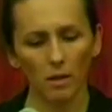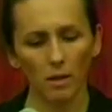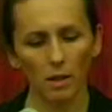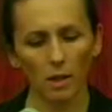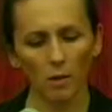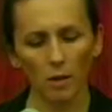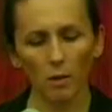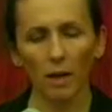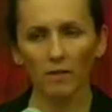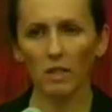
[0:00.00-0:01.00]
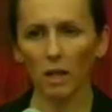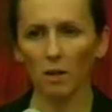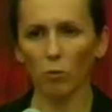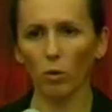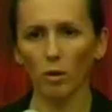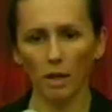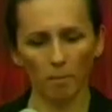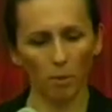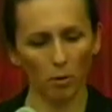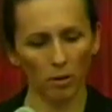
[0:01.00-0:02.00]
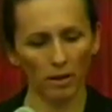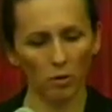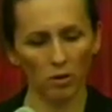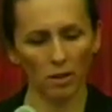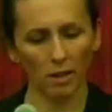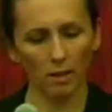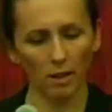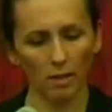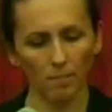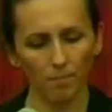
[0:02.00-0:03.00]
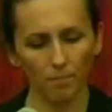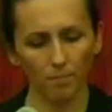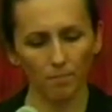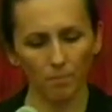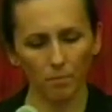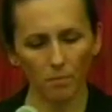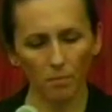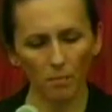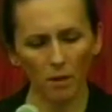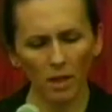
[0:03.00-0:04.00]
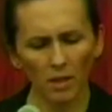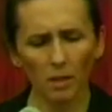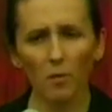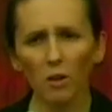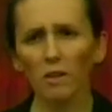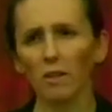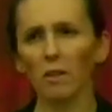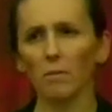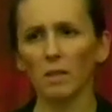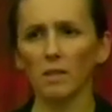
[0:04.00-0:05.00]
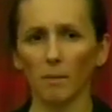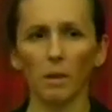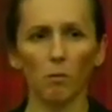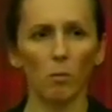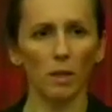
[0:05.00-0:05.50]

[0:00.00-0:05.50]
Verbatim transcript: you have to kind of work at both levels like that. Subverting systems is something we're really